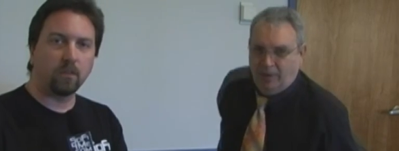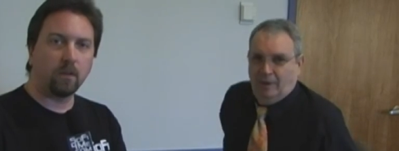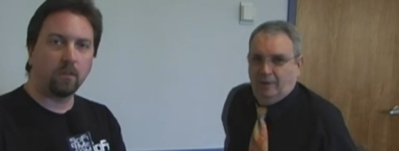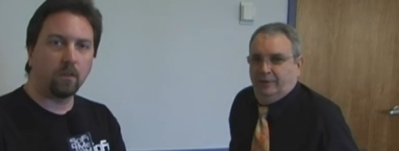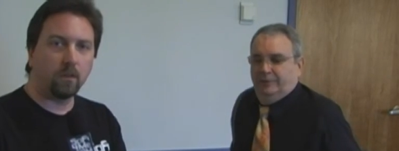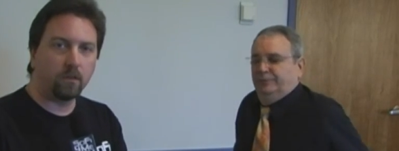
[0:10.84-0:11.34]

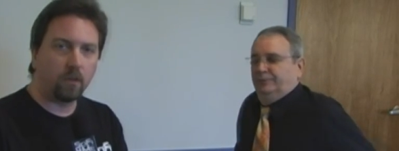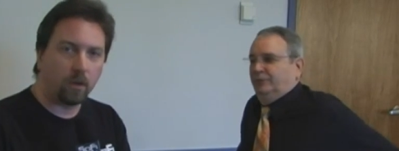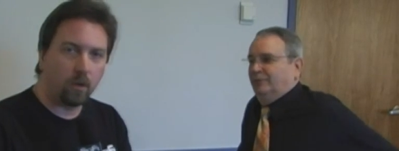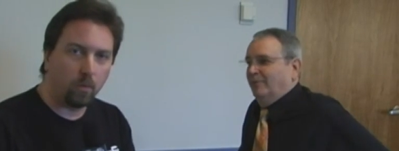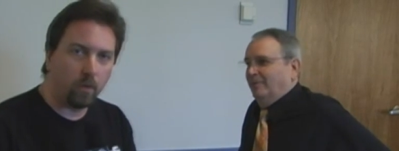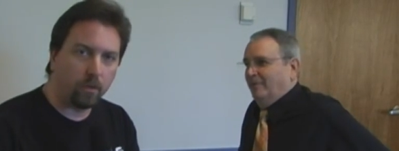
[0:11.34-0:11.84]
Speaker 1: Science Center
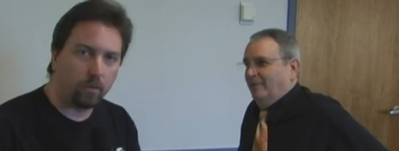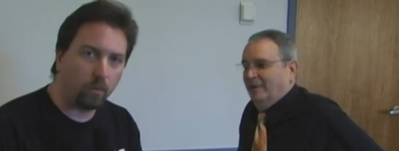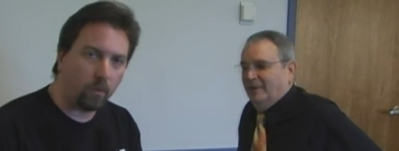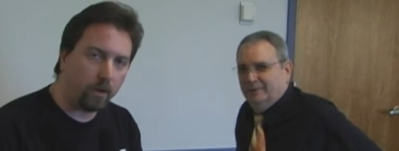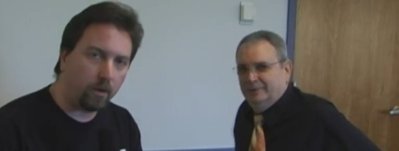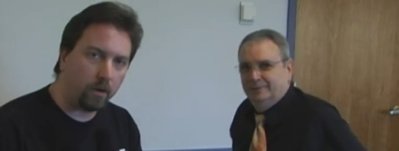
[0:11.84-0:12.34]
talking with
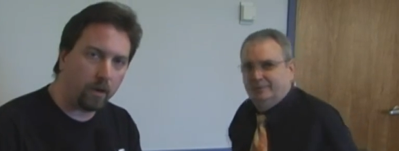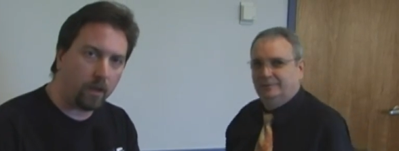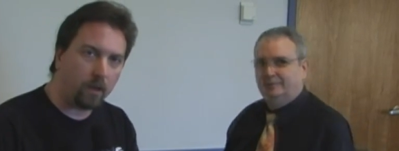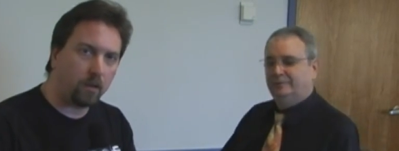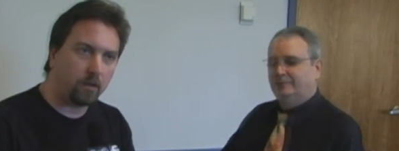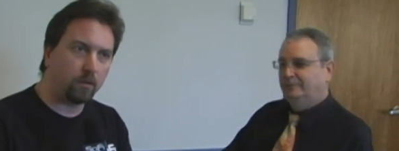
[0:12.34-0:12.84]
writer
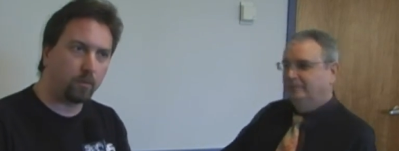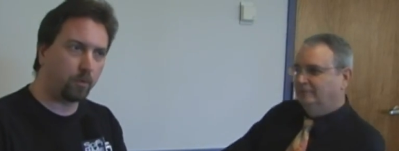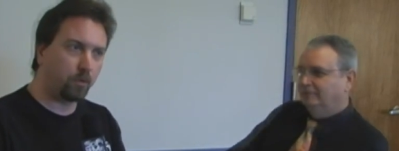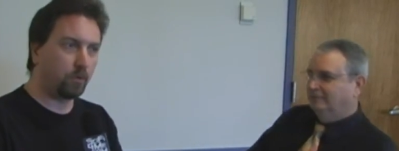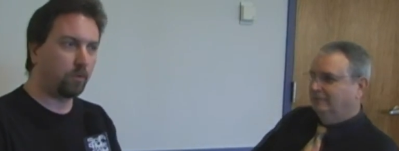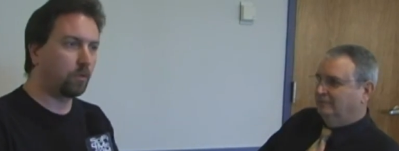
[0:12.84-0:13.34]
and
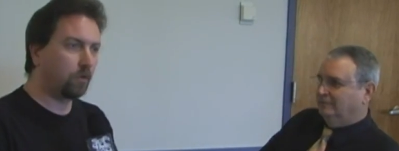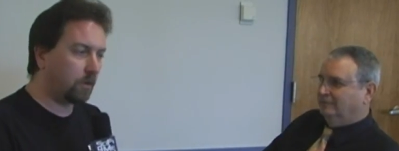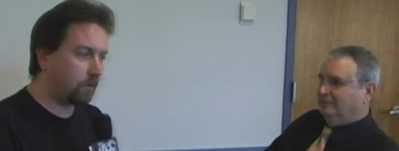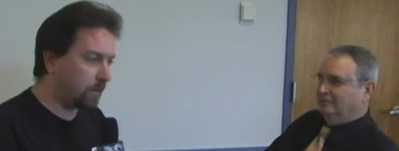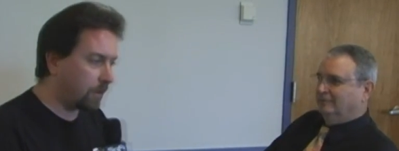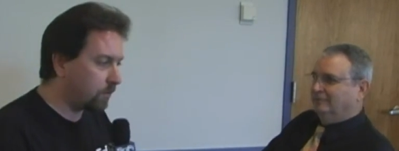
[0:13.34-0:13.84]
producer
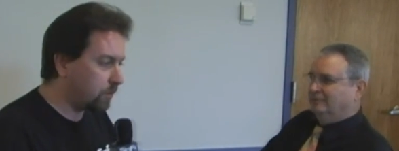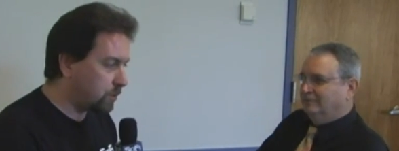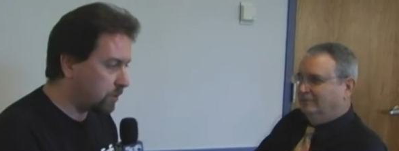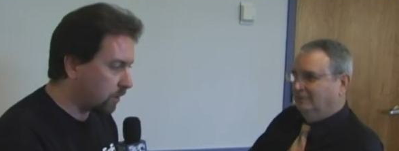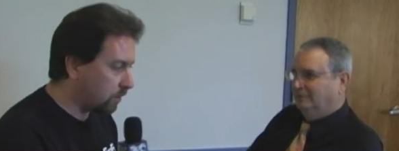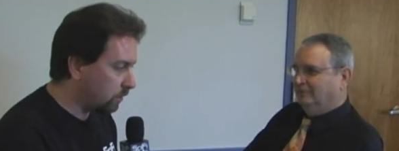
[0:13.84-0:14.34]

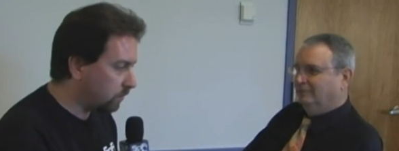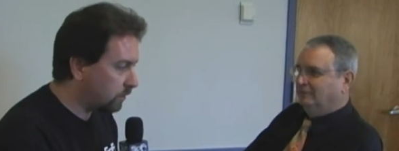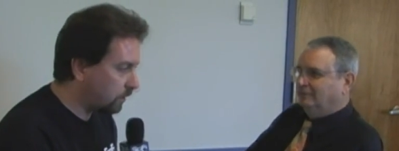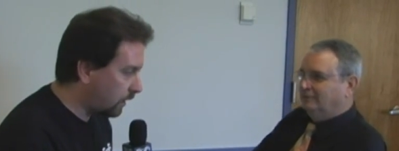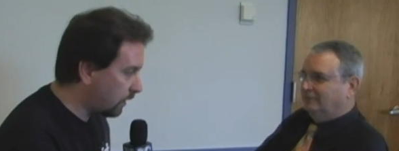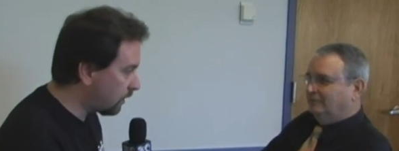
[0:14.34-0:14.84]
David
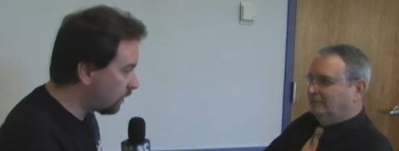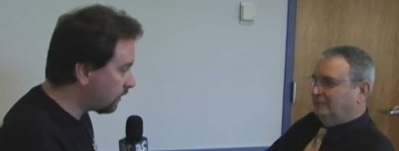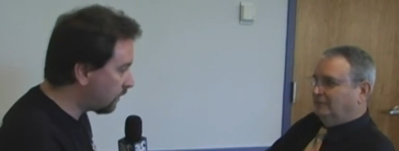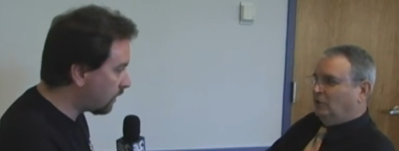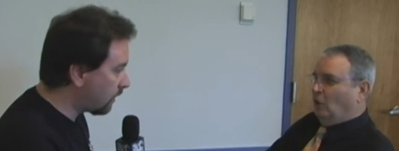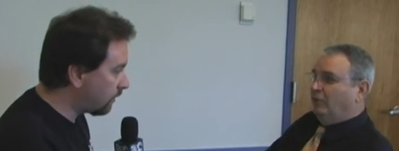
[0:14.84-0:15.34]
Gerrold
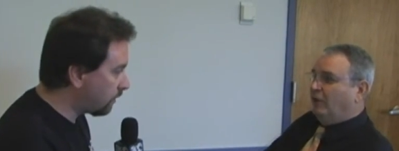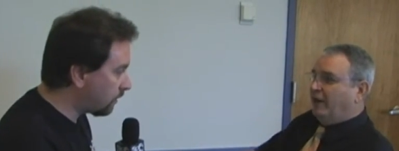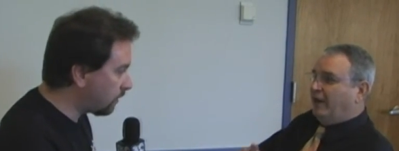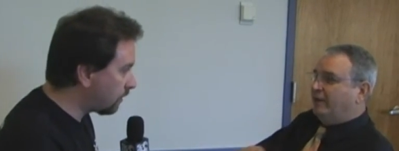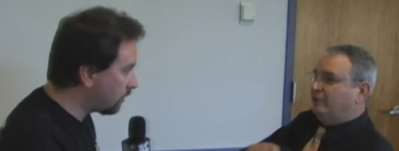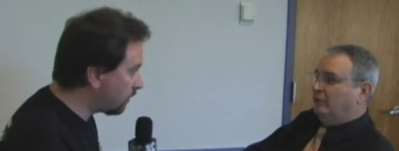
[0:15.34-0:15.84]
and don't
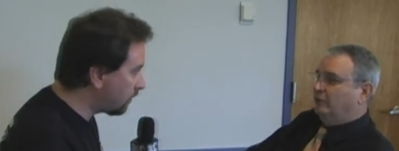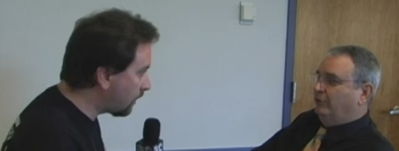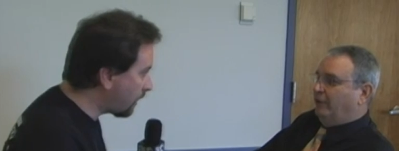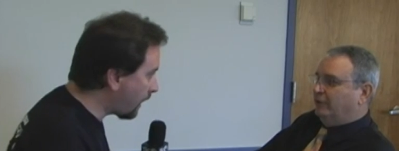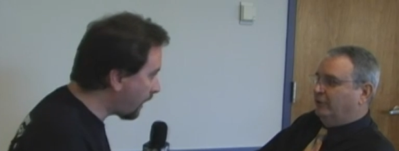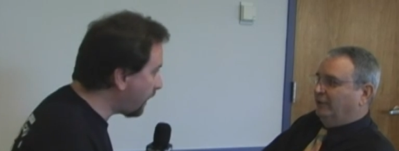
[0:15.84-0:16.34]
forget
Speaker 2: actor and
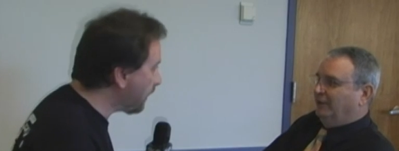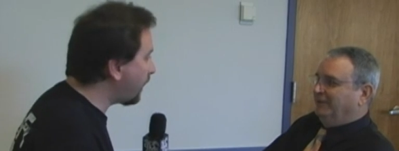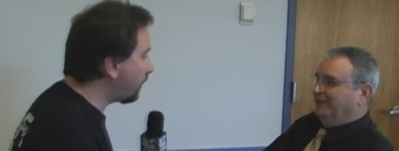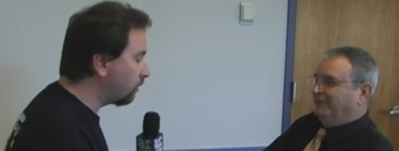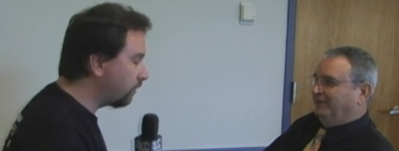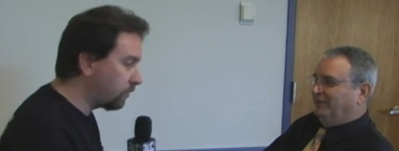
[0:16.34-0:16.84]
director
Speaker 1: and
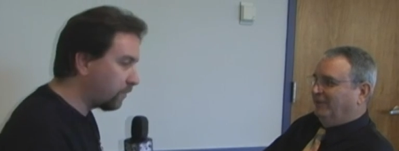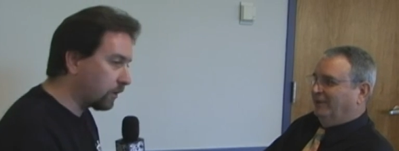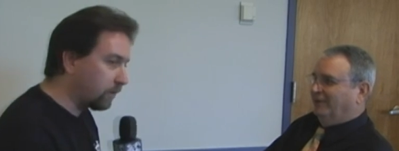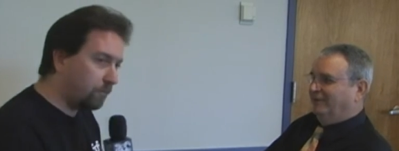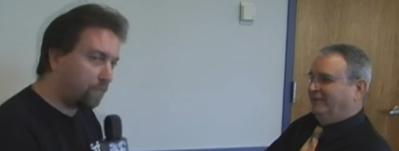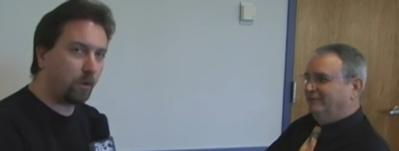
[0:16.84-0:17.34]
actor and
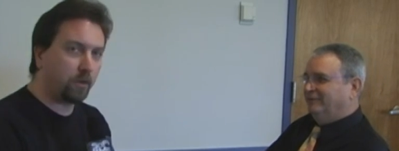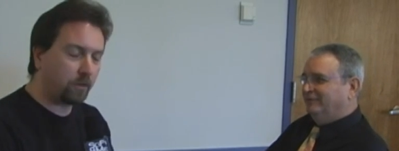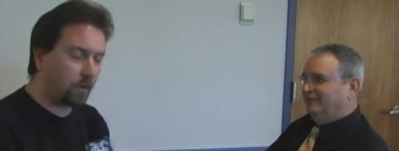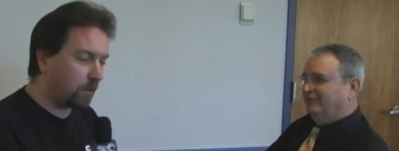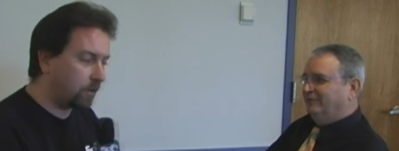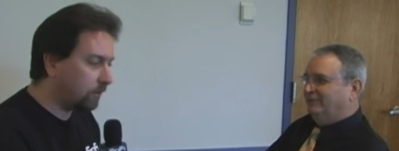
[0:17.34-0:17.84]
director, voice
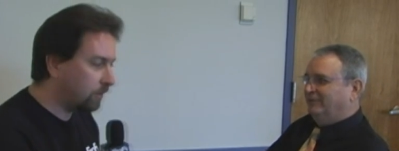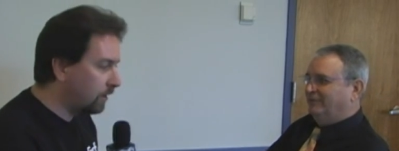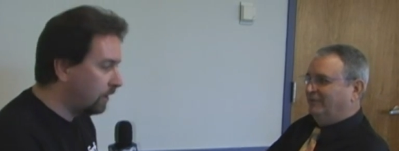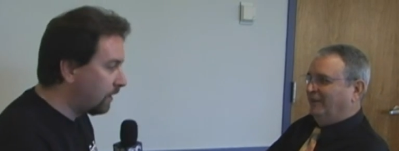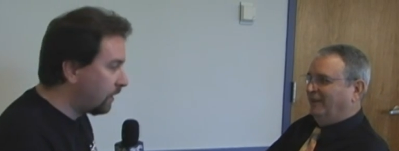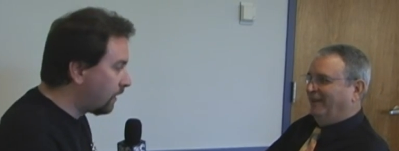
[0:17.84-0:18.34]
artist,
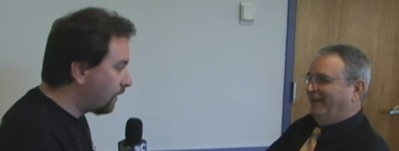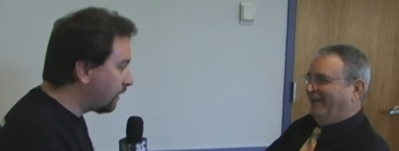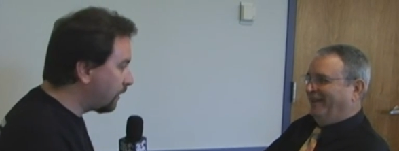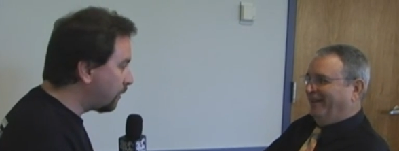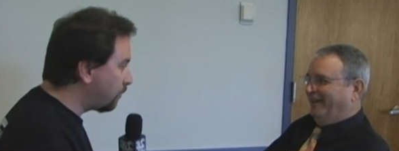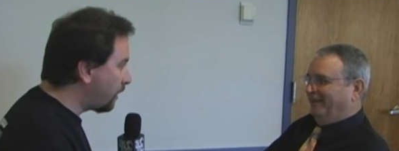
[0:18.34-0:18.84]

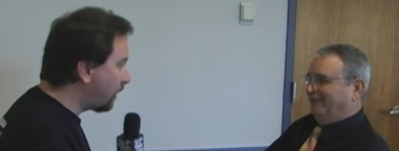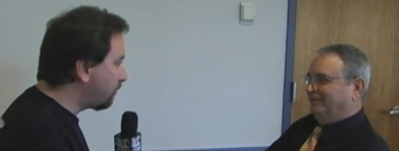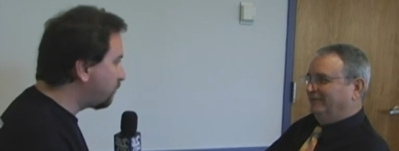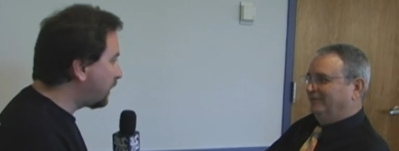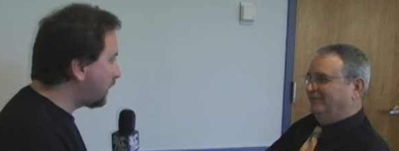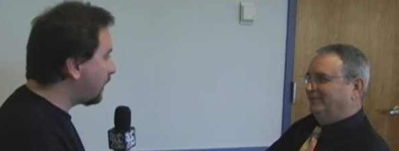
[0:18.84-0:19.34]
uh, man
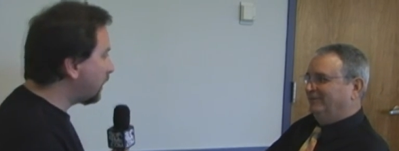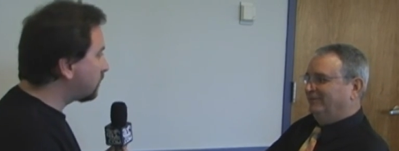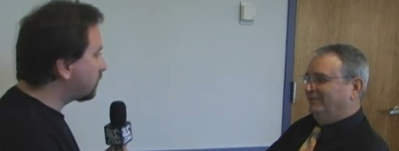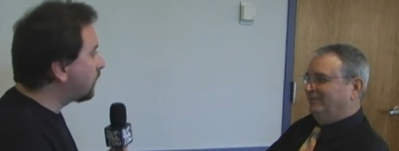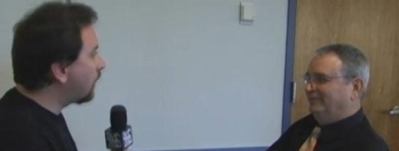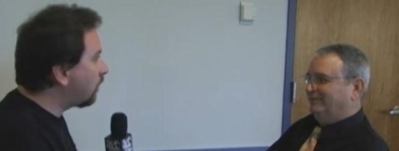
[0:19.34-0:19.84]
of many
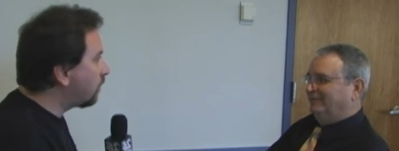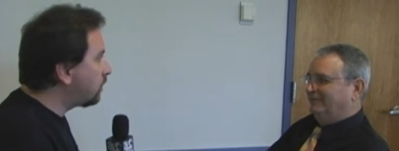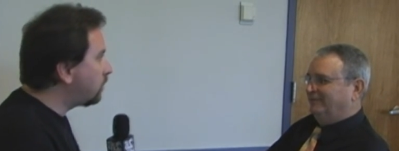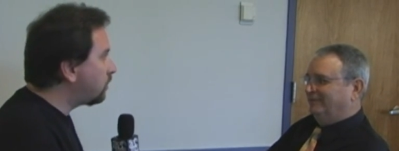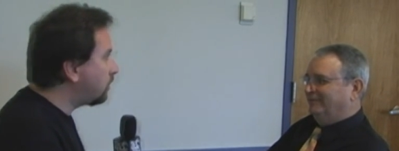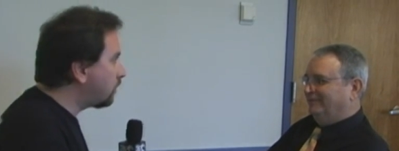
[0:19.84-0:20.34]
hats. Now,
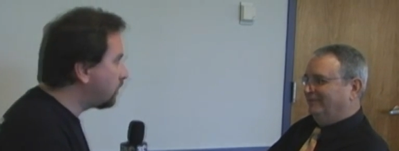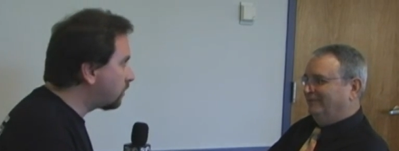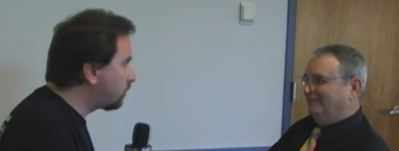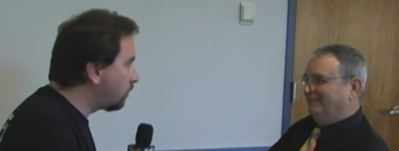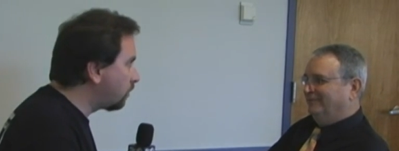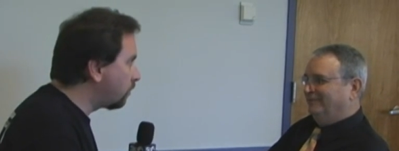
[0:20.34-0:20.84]

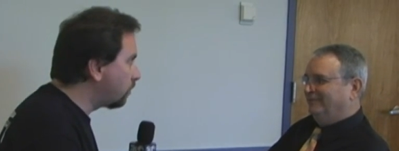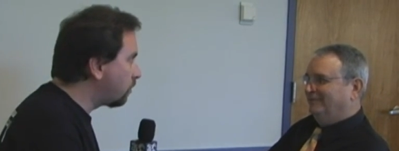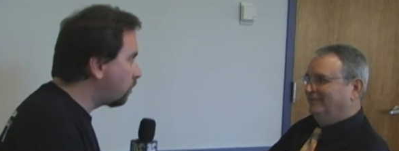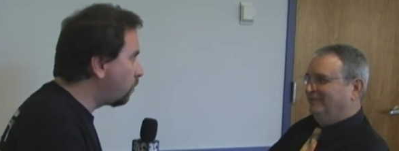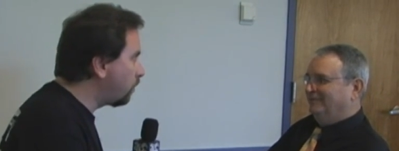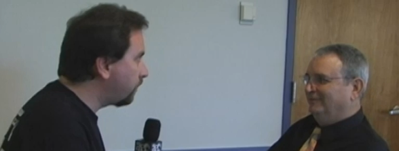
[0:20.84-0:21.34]
the
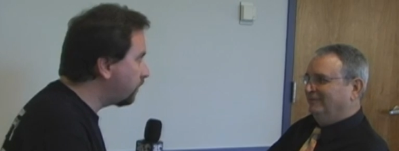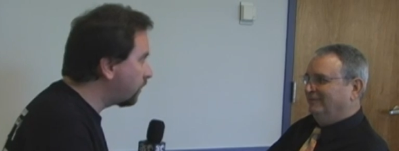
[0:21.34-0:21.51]
the one